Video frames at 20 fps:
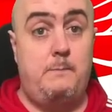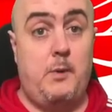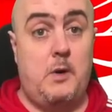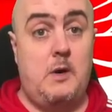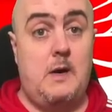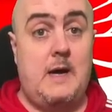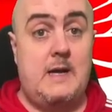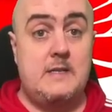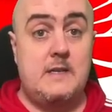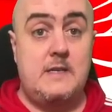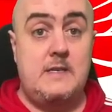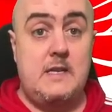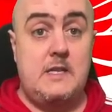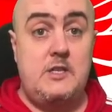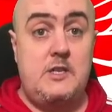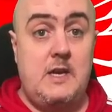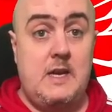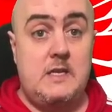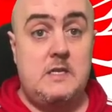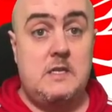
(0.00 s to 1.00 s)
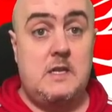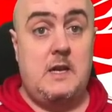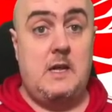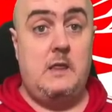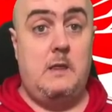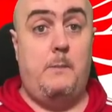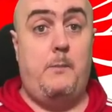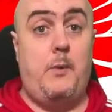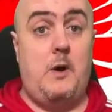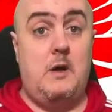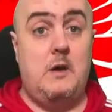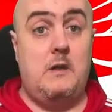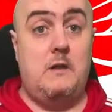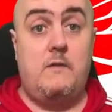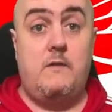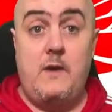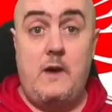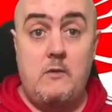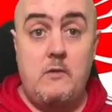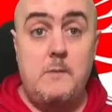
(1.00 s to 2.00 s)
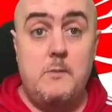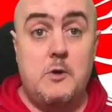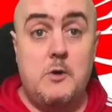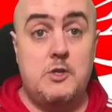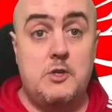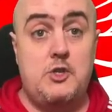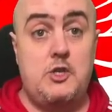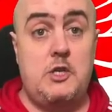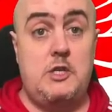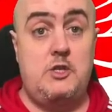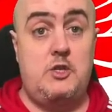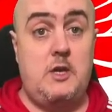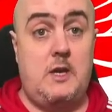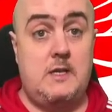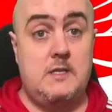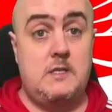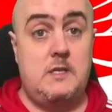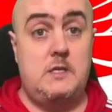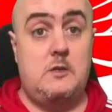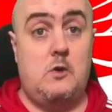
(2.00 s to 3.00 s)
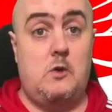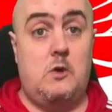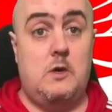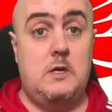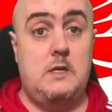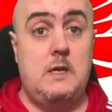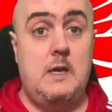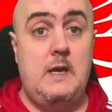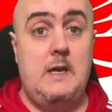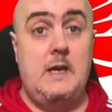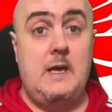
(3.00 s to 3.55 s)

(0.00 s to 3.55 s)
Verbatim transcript: But as I said yesterday, the ball is very much in Chelsea's court.